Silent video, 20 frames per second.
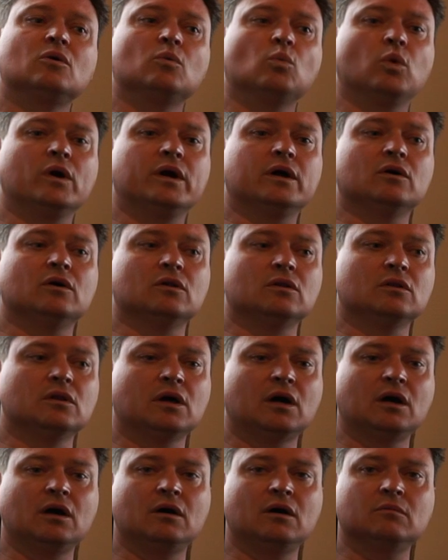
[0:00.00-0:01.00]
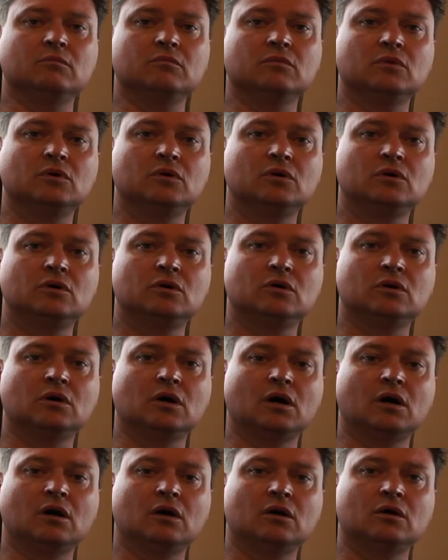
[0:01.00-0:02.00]
will um,
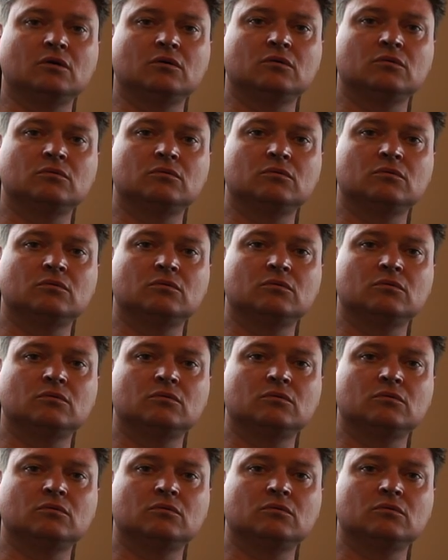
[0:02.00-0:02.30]
uh,